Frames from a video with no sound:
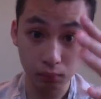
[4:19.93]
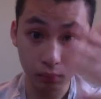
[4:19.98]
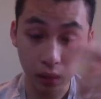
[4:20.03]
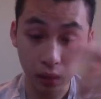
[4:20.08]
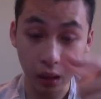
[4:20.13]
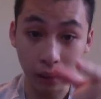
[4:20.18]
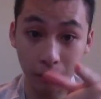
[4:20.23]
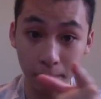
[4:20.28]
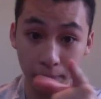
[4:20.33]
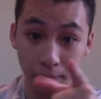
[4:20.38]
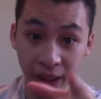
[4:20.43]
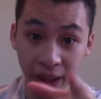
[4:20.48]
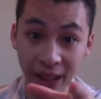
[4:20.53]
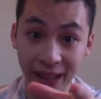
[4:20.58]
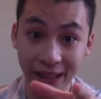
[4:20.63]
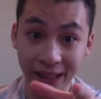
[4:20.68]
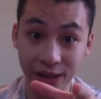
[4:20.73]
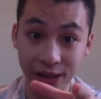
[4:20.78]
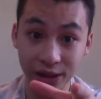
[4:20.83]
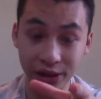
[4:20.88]
and
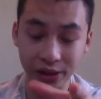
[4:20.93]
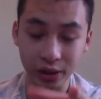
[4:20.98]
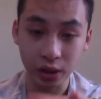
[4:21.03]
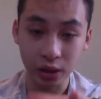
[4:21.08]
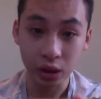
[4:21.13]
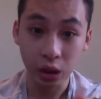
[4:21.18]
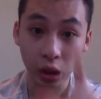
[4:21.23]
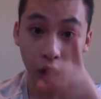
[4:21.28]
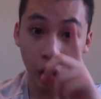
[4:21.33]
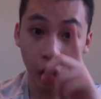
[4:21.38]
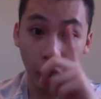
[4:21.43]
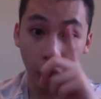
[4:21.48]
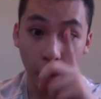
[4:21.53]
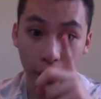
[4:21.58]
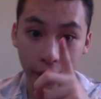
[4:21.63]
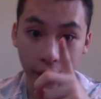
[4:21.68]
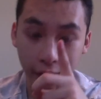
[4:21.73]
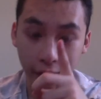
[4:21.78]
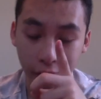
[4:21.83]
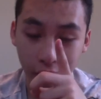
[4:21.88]
peace oh
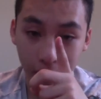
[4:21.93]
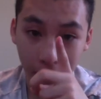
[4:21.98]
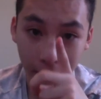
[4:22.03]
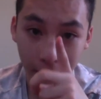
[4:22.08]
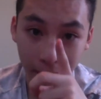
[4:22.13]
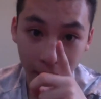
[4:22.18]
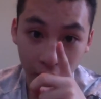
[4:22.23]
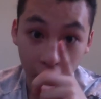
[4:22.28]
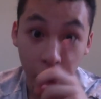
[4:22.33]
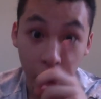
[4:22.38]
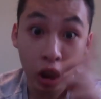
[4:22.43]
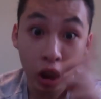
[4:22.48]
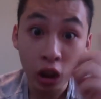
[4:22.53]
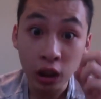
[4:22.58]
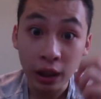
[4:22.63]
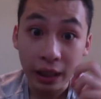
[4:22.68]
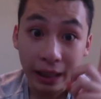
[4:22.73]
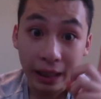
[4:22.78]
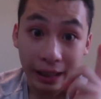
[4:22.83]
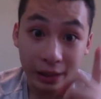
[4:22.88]
yeah remember
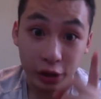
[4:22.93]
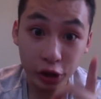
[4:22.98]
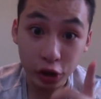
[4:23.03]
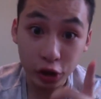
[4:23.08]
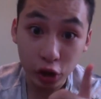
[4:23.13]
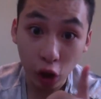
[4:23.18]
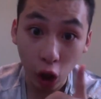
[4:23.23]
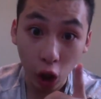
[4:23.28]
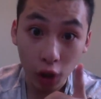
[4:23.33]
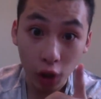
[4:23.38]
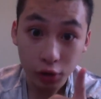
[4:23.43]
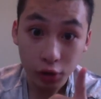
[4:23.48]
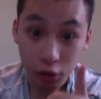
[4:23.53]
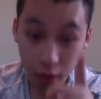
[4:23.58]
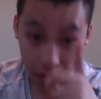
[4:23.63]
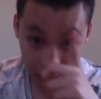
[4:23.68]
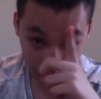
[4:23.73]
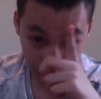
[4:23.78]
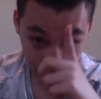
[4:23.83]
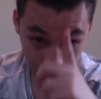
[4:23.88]
it's not
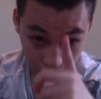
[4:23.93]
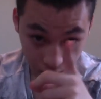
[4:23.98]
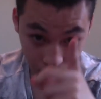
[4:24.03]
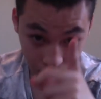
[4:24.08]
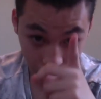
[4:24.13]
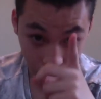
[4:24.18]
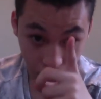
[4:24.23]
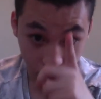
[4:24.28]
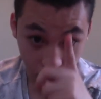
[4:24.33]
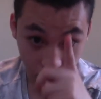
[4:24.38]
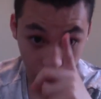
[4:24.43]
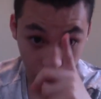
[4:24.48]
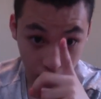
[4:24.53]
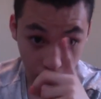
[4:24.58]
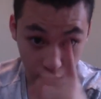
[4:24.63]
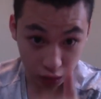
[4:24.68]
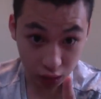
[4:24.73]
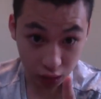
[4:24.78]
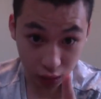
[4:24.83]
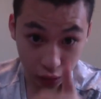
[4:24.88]

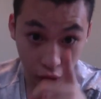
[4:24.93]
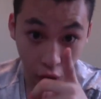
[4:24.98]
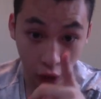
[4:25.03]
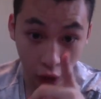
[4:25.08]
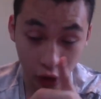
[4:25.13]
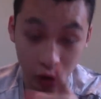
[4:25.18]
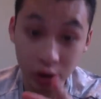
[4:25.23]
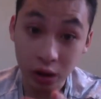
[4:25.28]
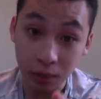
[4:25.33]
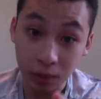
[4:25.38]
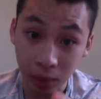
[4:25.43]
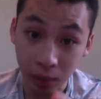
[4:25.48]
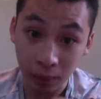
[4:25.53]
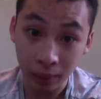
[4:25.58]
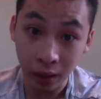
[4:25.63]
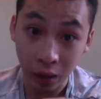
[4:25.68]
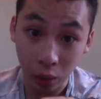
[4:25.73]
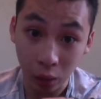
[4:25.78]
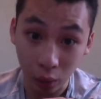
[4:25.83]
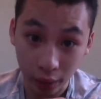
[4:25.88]
not the bum
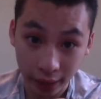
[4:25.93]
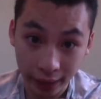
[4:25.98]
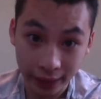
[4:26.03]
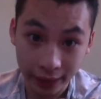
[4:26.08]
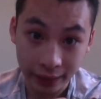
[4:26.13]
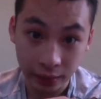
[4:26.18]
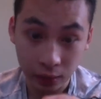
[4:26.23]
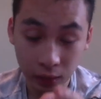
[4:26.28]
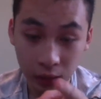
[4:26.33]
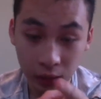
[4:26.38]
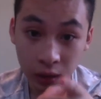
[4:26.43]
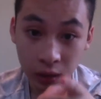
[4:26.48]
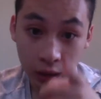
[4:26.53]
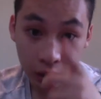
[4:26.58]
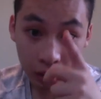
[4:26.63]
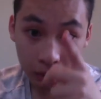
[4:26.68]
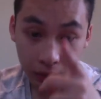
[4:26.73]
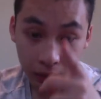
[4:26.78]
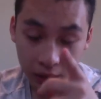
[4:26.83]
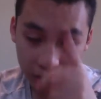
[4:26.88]
hole, okay?
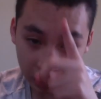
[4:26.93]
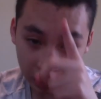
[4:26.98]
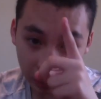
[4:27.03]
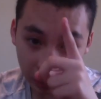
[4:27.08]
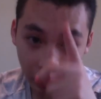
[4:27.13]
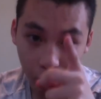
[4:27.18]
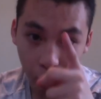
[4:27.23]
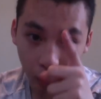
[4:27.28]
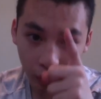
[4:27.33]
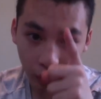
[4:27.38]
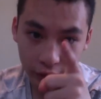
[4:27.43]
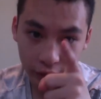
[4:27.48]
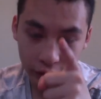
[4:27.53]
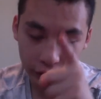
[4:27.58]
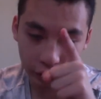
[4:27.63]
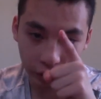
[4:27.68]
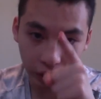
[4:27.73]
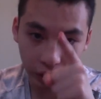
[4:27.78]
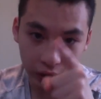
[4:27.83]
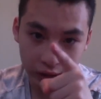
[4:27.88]
Because I know what you
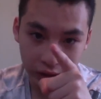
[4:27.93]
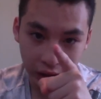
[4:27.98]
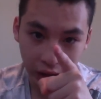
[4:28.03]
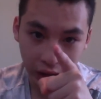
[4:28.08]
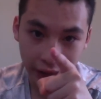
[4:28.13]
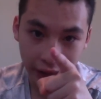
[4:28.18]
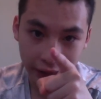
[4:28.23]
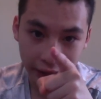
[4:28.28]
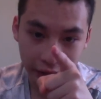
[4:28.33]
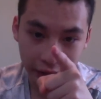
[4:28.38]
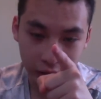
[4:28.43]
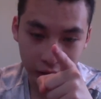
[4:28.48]
guys are like.